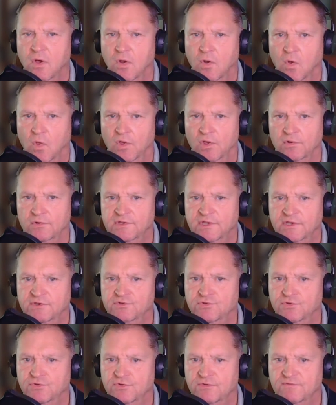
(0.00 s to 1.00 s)
loyalty
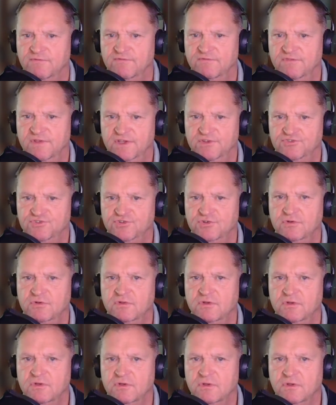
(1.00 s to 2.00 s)
to your
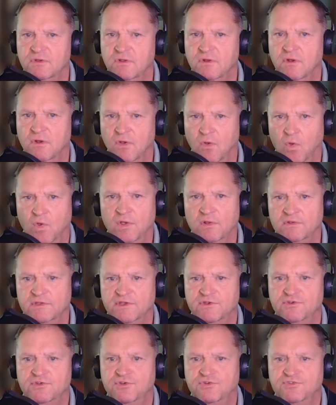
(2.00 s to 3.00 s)
vision,
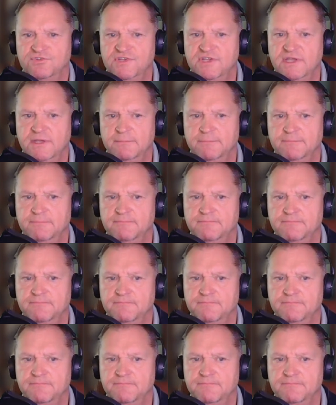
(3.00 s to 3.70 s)
loyalty to your team.